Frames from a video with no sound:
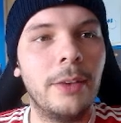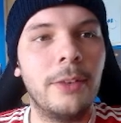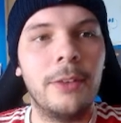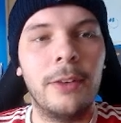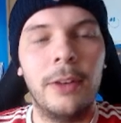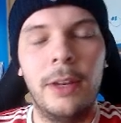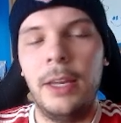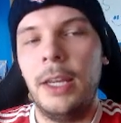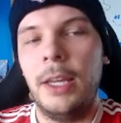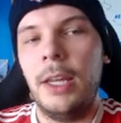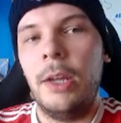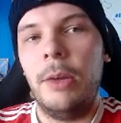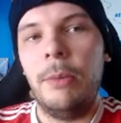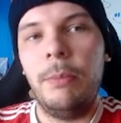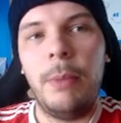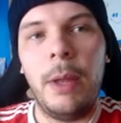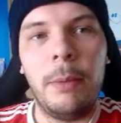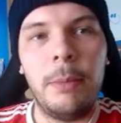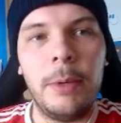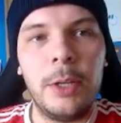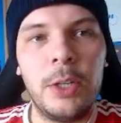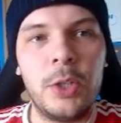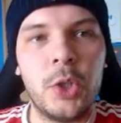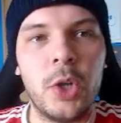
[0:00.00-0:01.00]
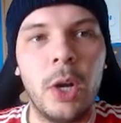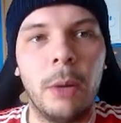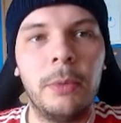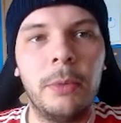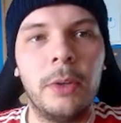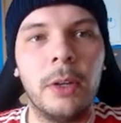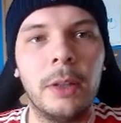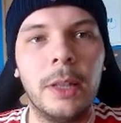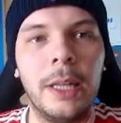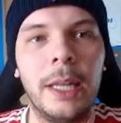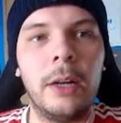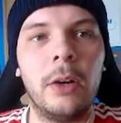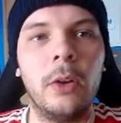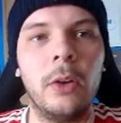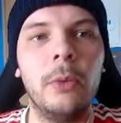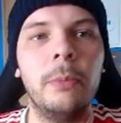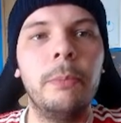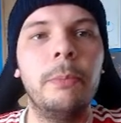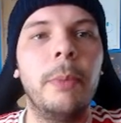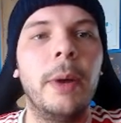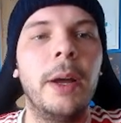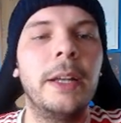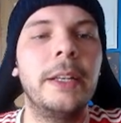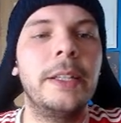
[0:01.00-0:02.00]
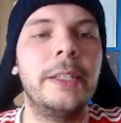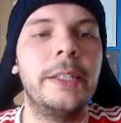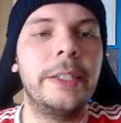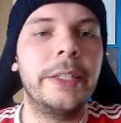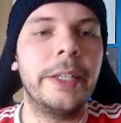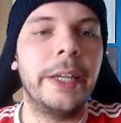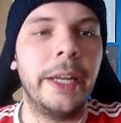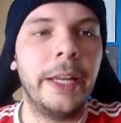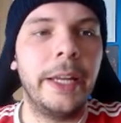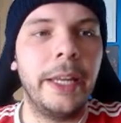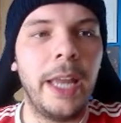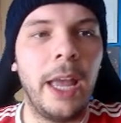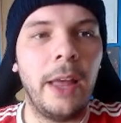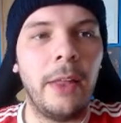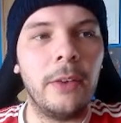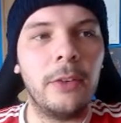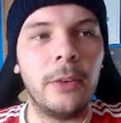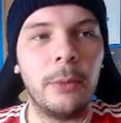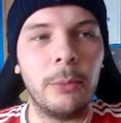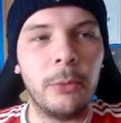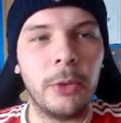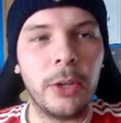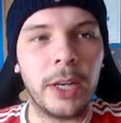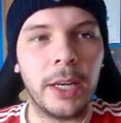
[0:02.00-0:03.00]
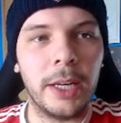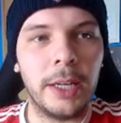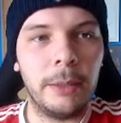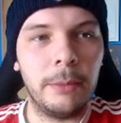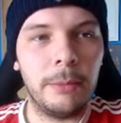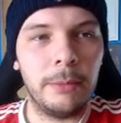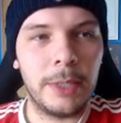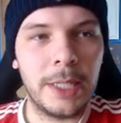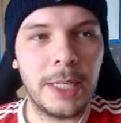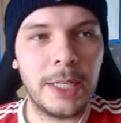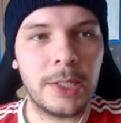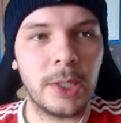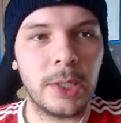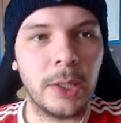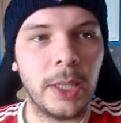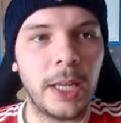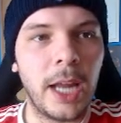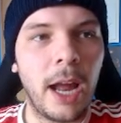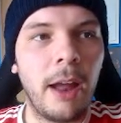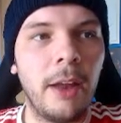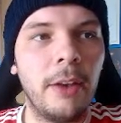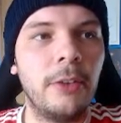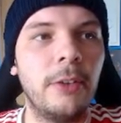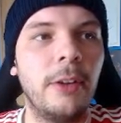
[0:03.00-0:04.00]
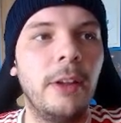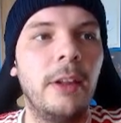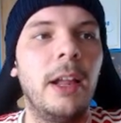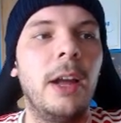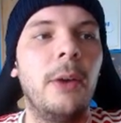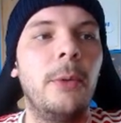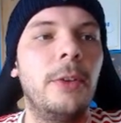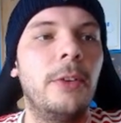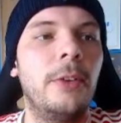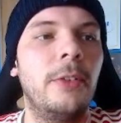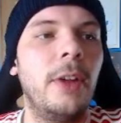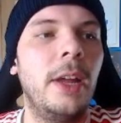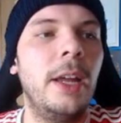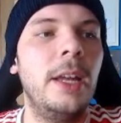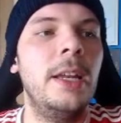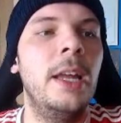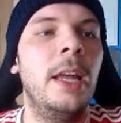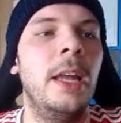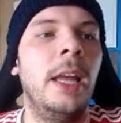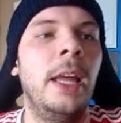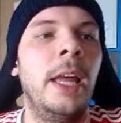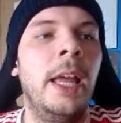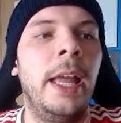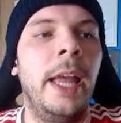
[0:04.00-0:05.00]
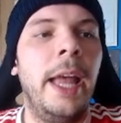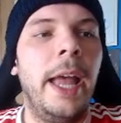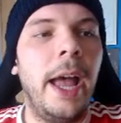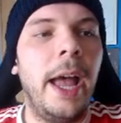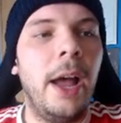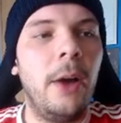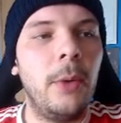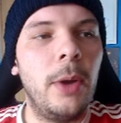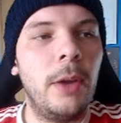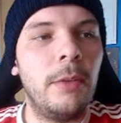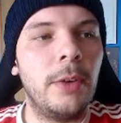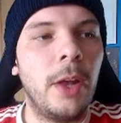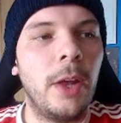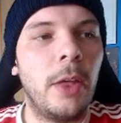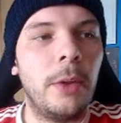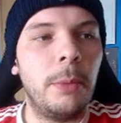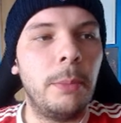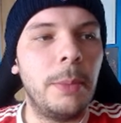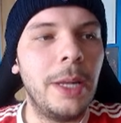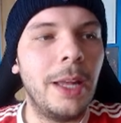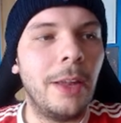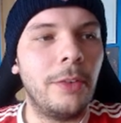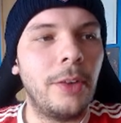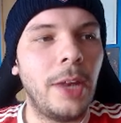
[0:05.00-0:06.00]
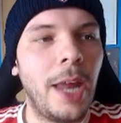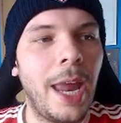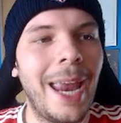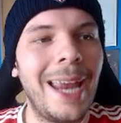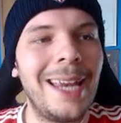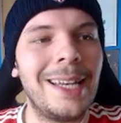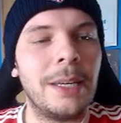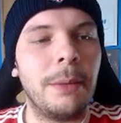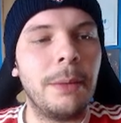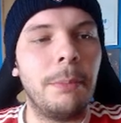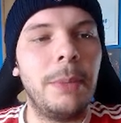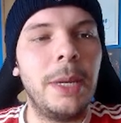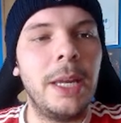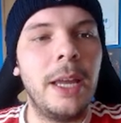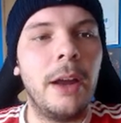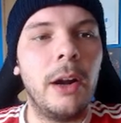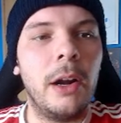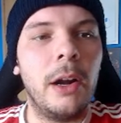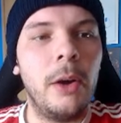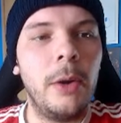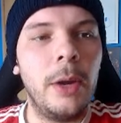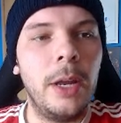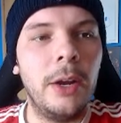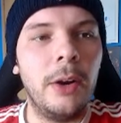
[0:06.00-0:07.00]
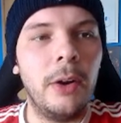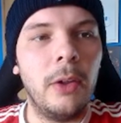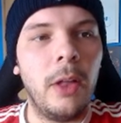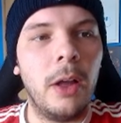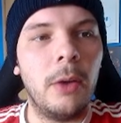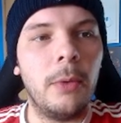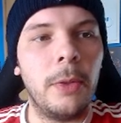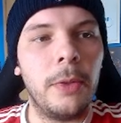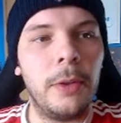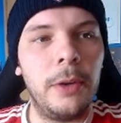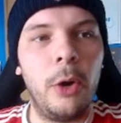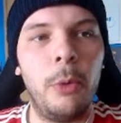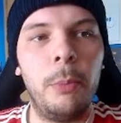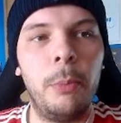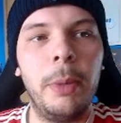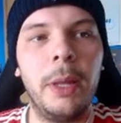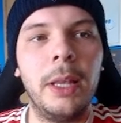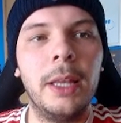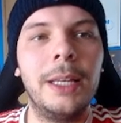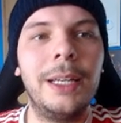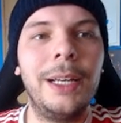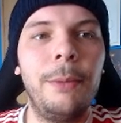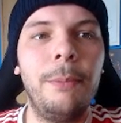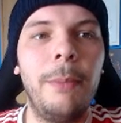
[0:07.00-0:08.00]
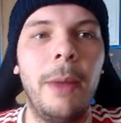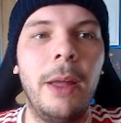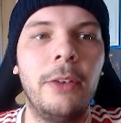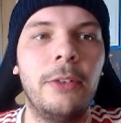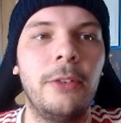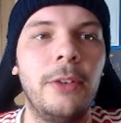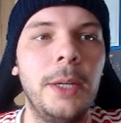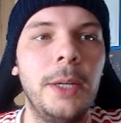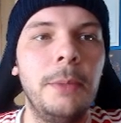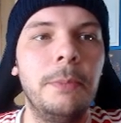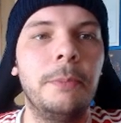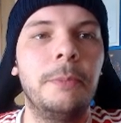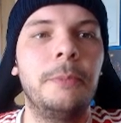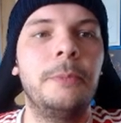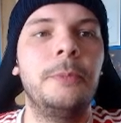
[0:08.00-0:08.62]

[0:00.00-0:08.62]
it's maybe jumped a little, but yeah, that seems like a decently high sale, I would say. We have another PSA 8 Piero here, along with a Nobility Messi.